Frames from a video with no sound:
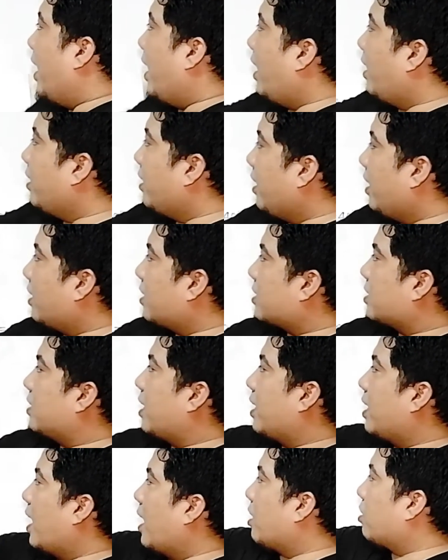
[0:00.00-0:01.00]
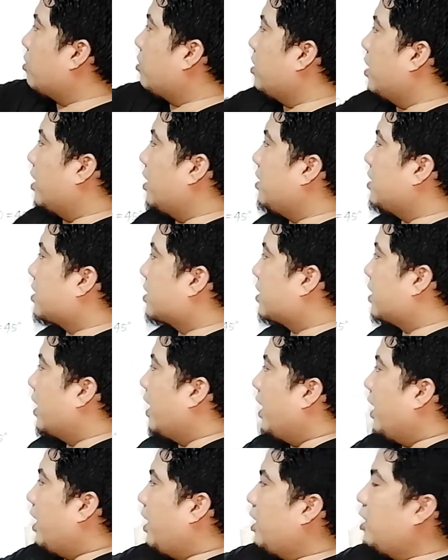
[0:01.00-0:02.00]
and its diagonals
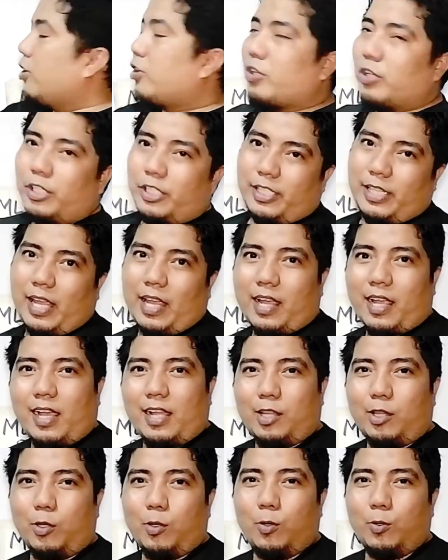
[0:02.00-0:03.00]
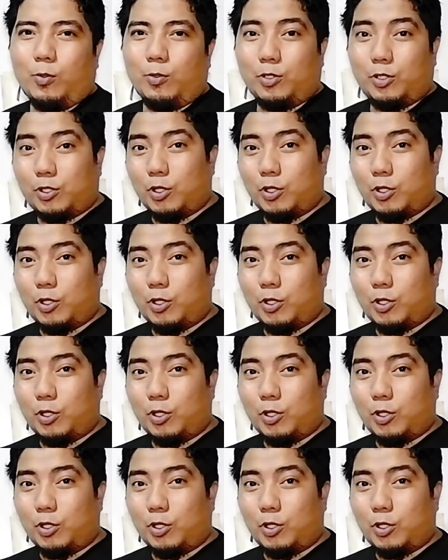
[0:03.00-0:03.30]
intersect at O.